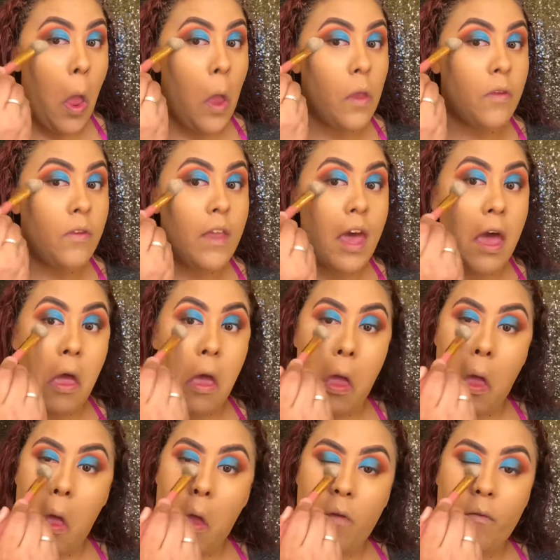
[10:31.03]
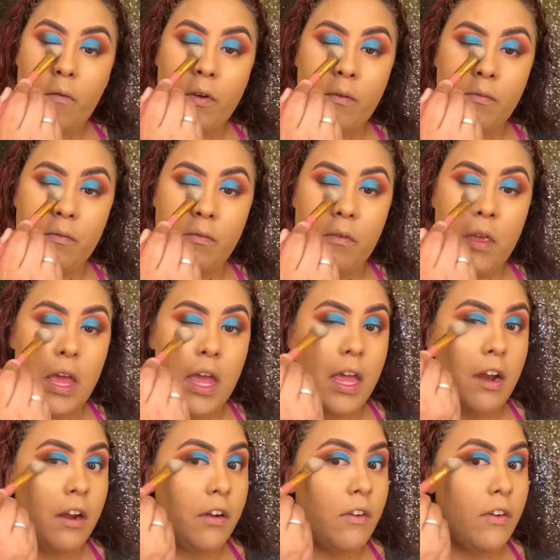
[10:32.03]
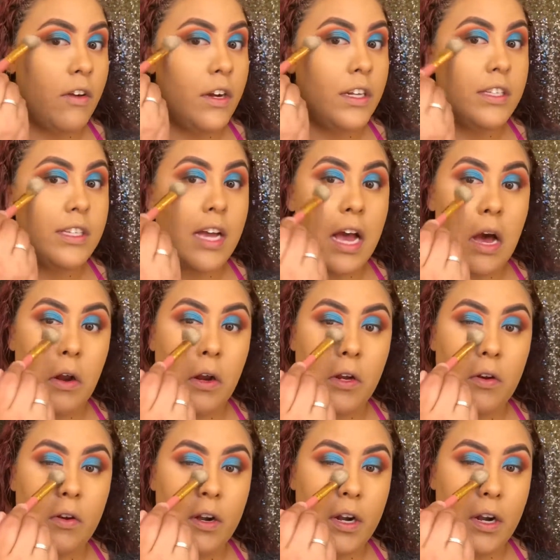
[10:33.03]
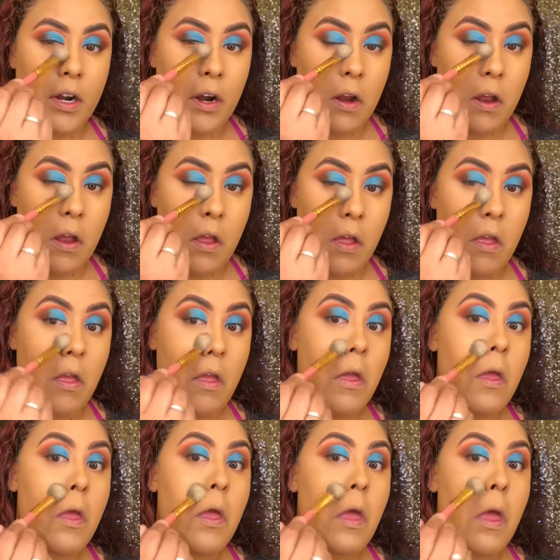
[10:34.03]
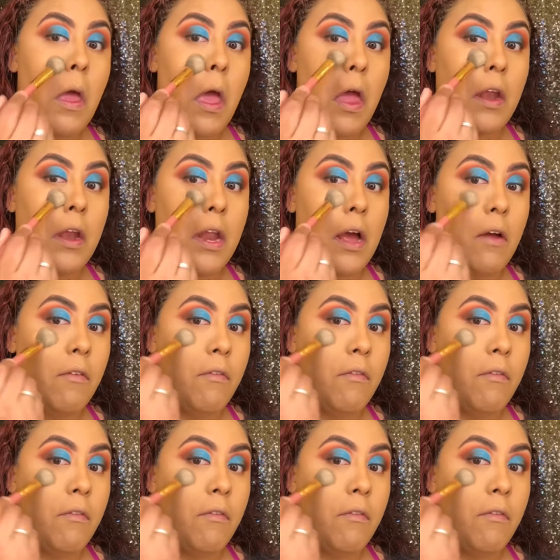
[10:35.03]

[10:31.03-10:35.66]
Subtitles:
set from inner corner to outer corner and down.